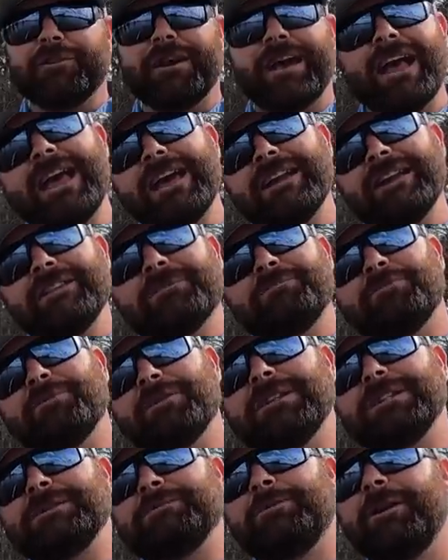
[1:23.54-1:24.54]
you're ahead of the
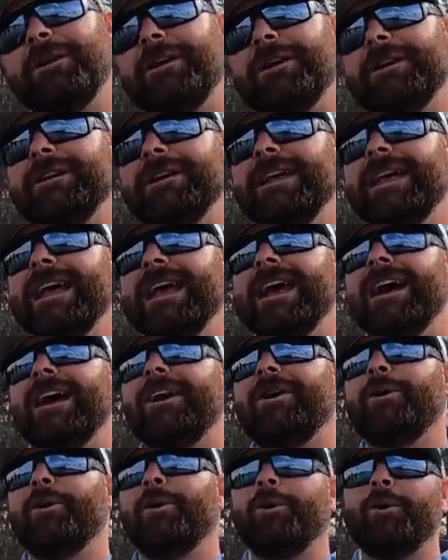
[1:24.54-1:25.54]
pre-spawn
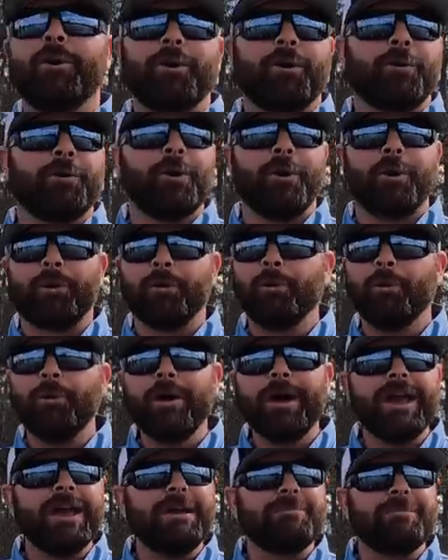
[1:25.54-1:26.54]
or, uh, or, or
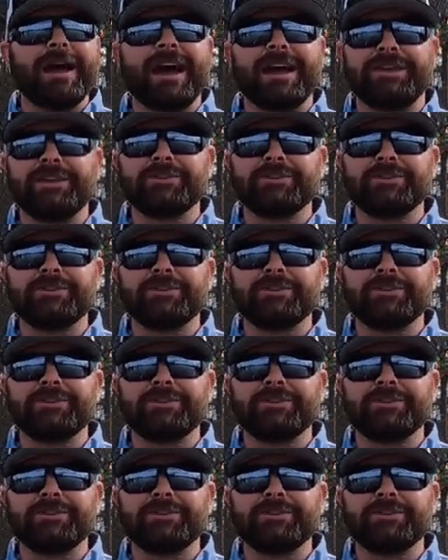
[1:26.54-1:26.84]
way back,